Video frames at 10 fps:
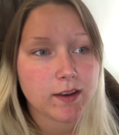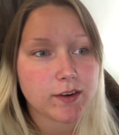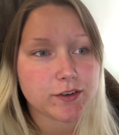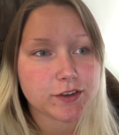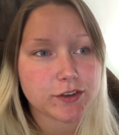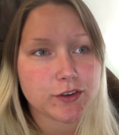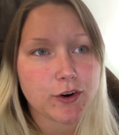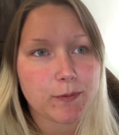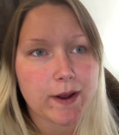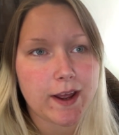there's just
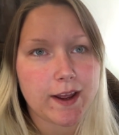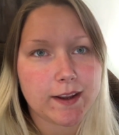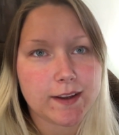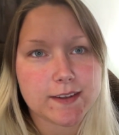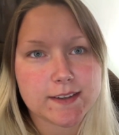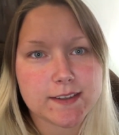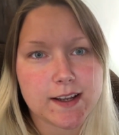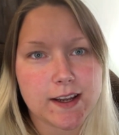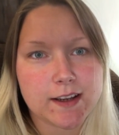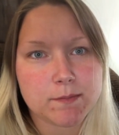no way I can
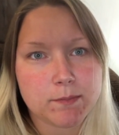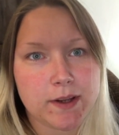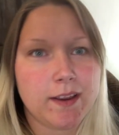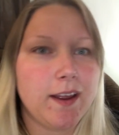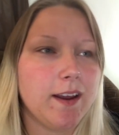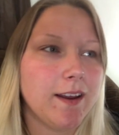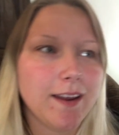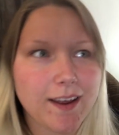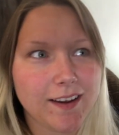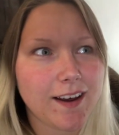sit and be like,
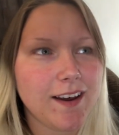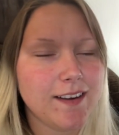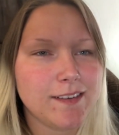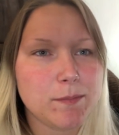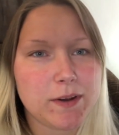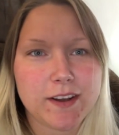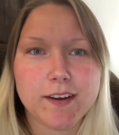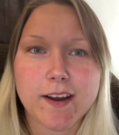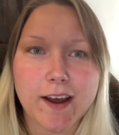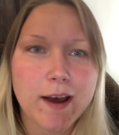hey guys, and be
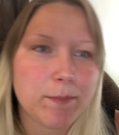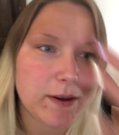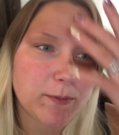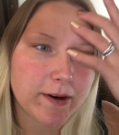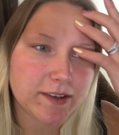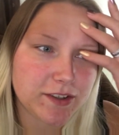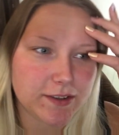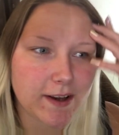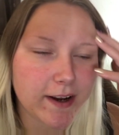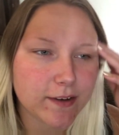happy when it's
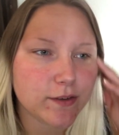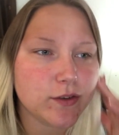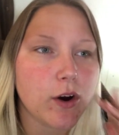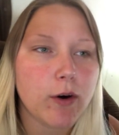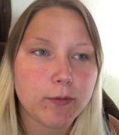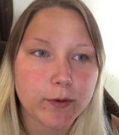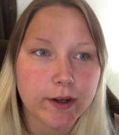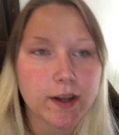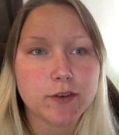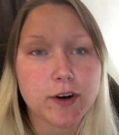just like so
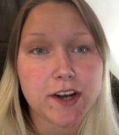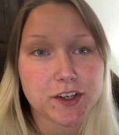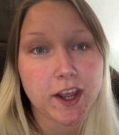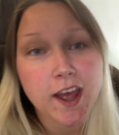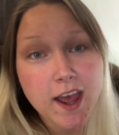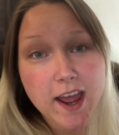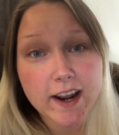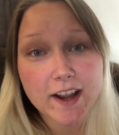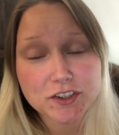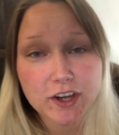freaking tragic. And
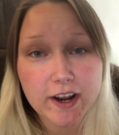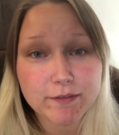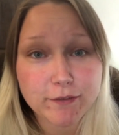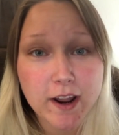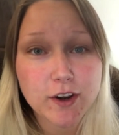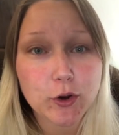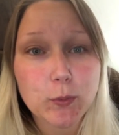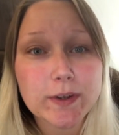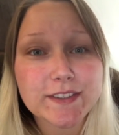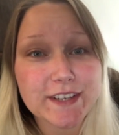I actually had a friend who
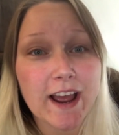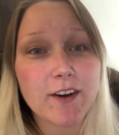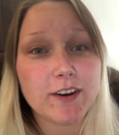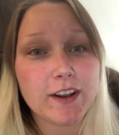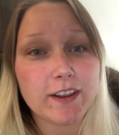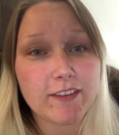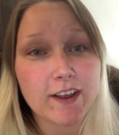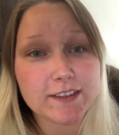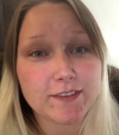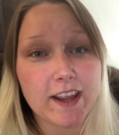was down in
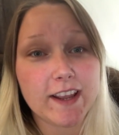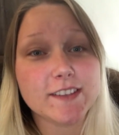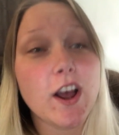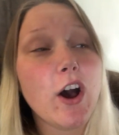Las Vegas